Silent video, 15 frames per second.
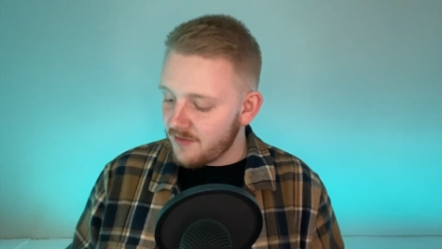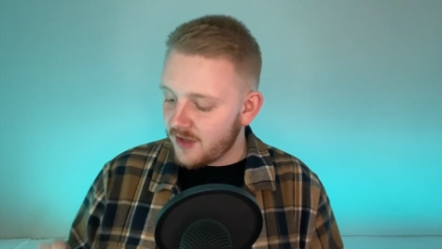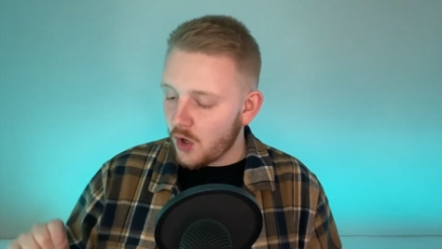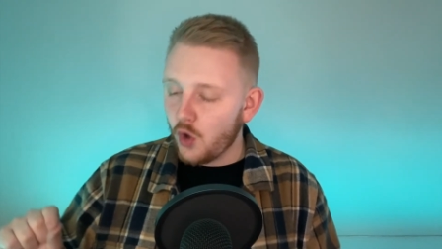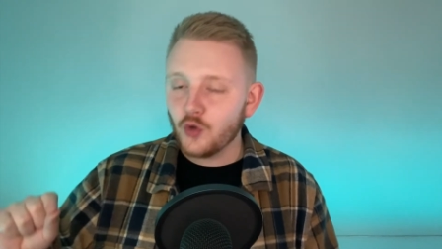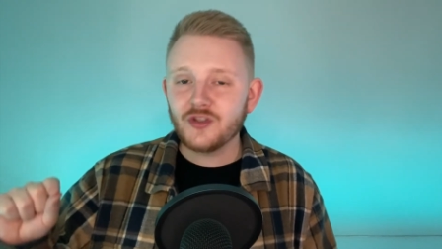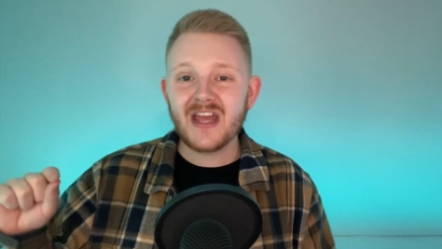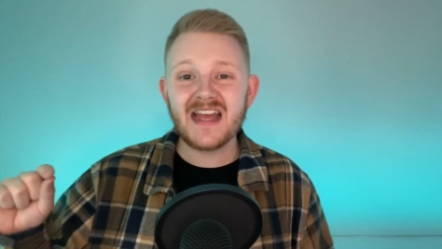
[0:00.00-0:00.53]
the
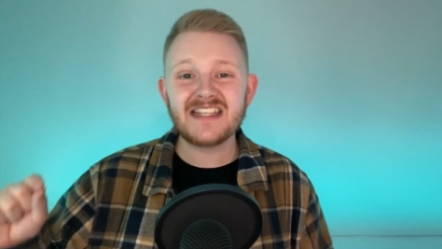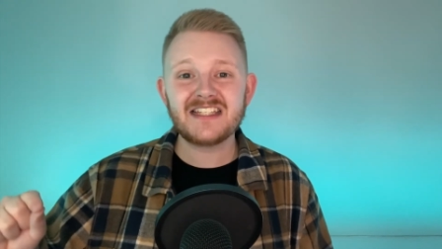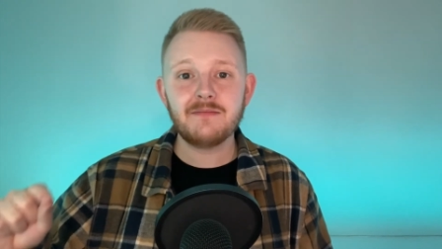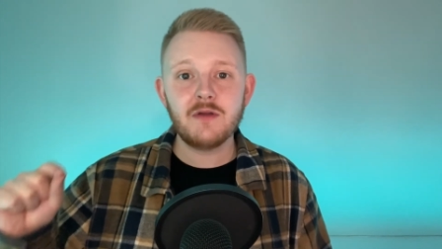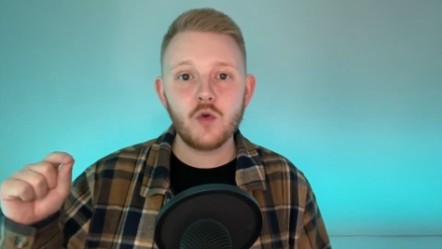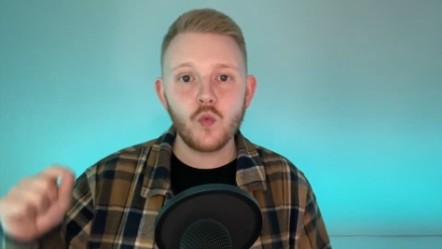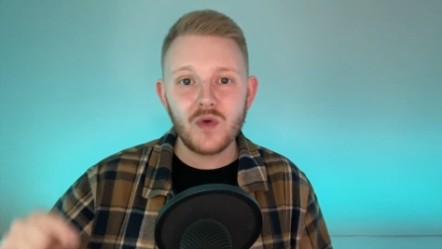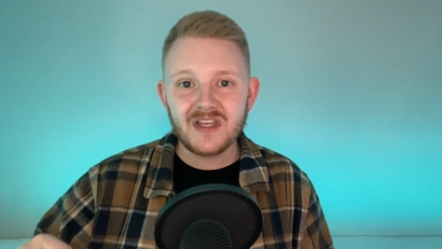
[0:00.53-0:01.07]
Old
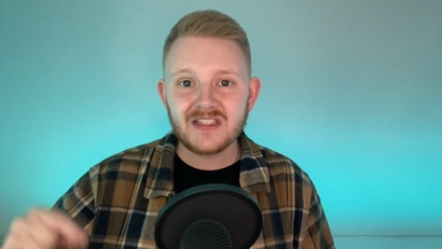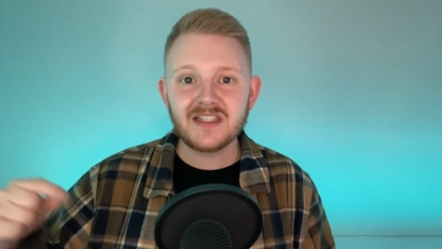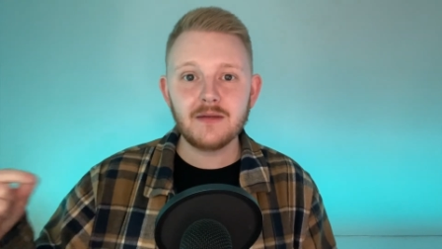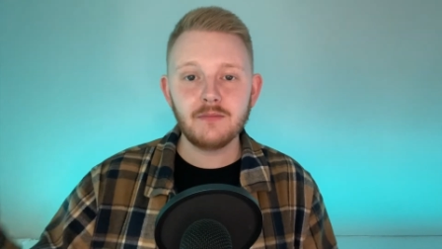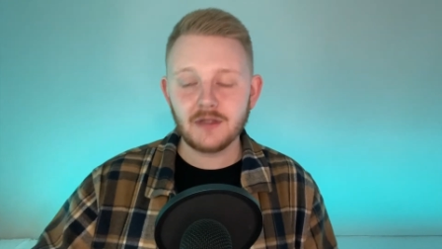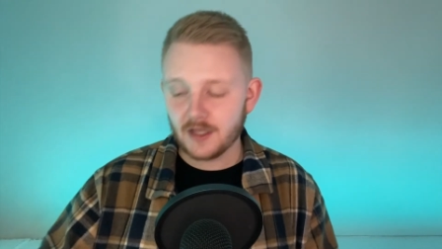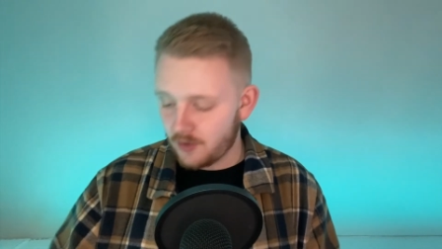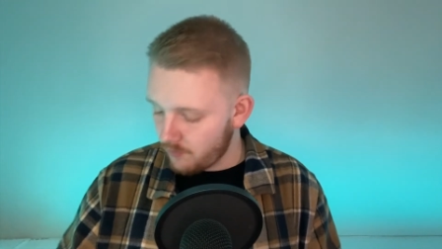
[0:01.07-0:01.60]
Testament
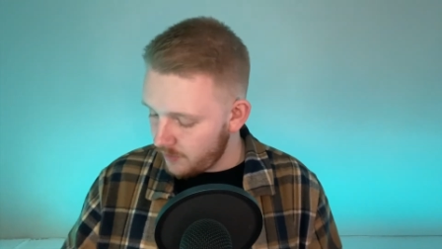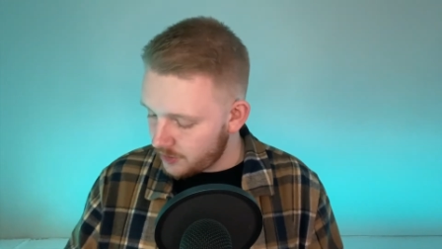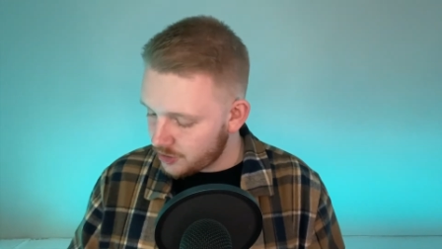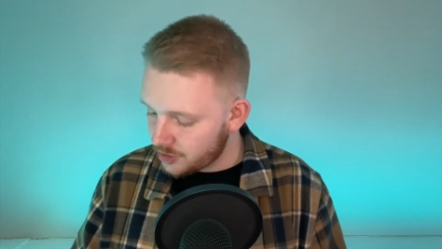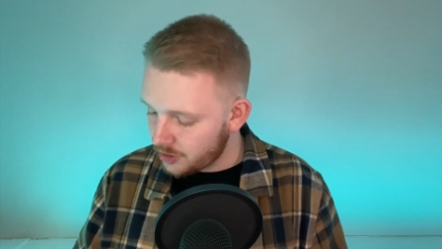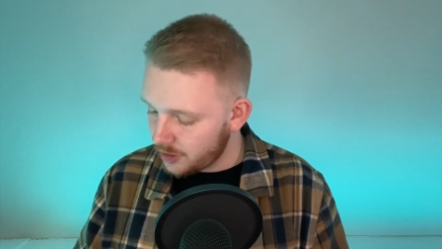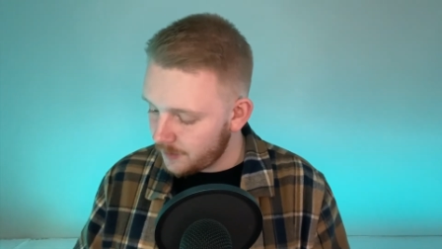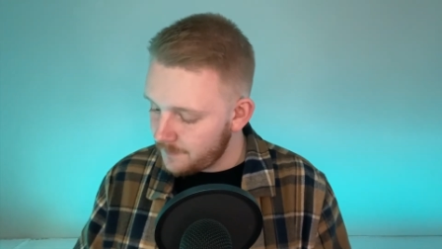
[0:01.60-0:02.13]
wisdom
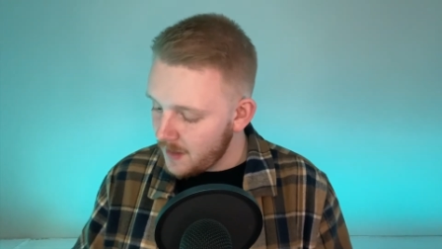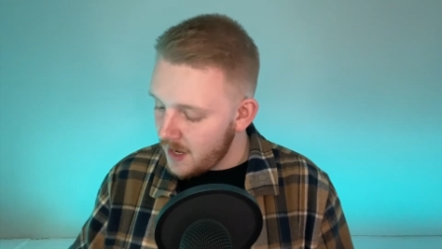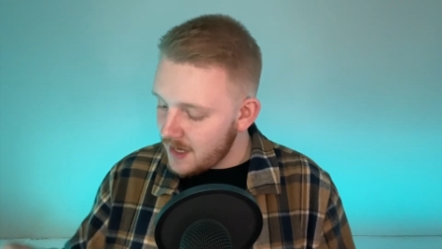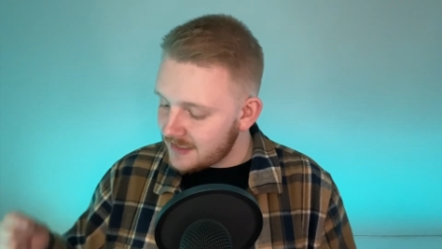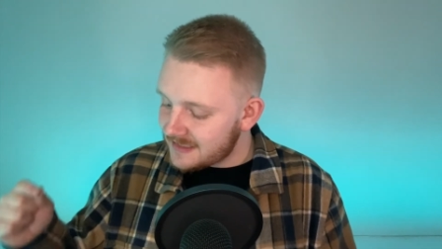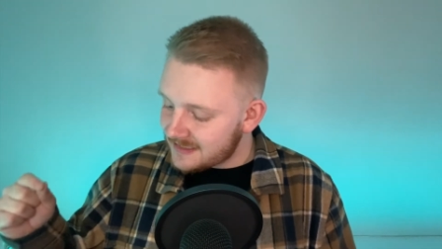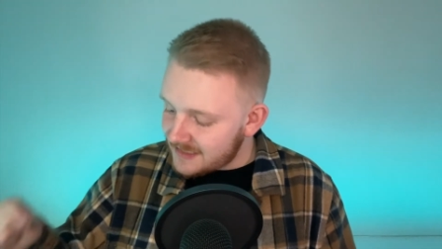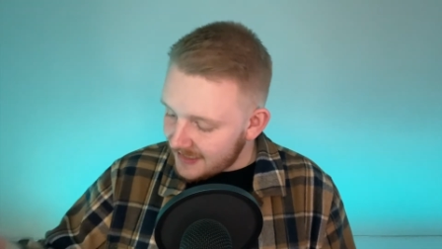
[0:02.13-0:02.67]
literature
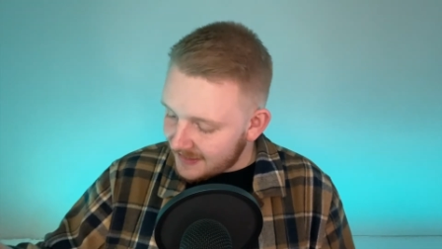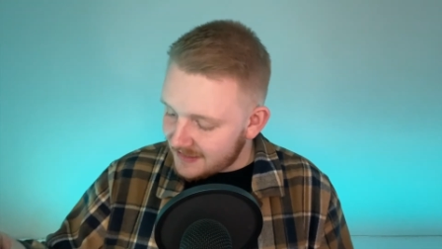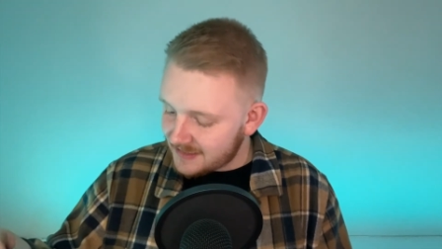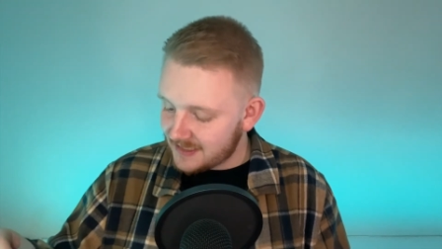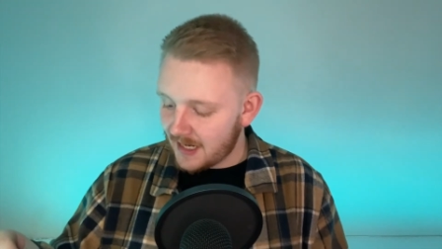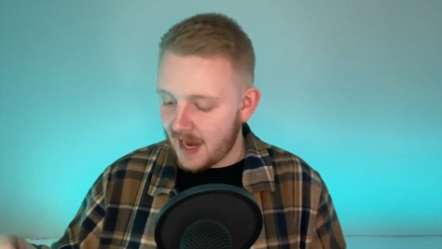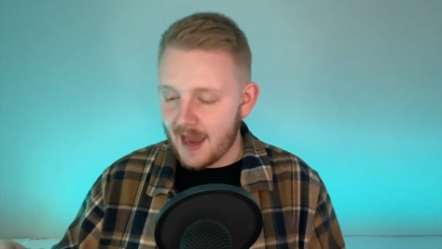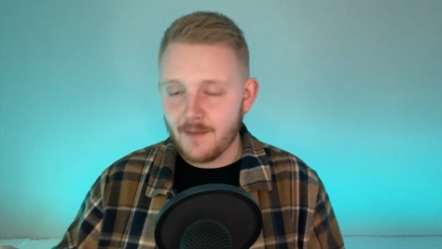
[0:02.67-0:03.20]

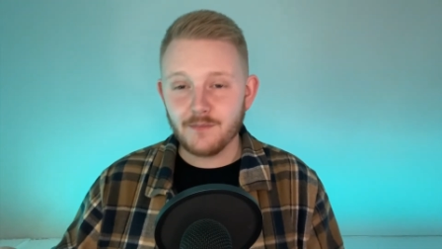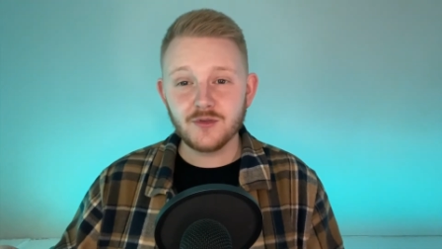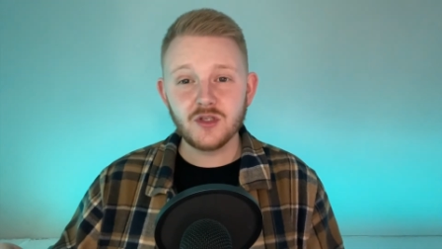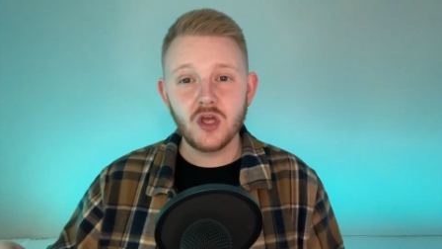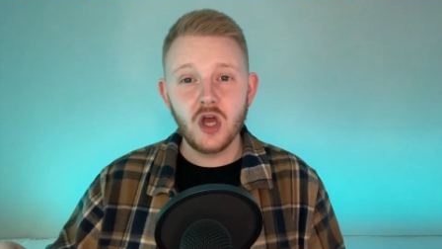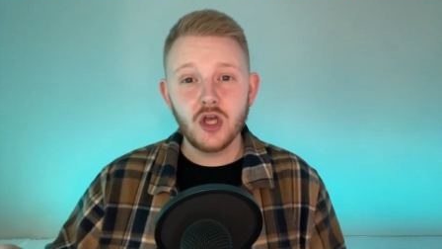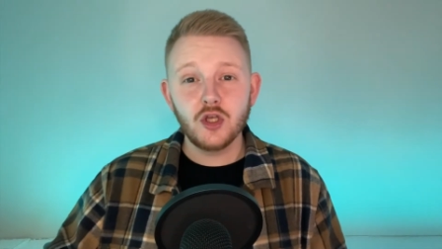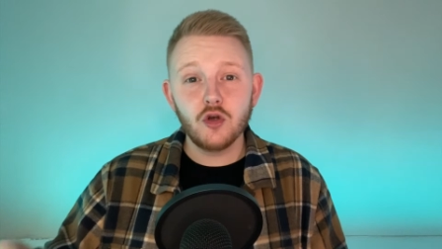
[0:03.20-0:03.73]
six times.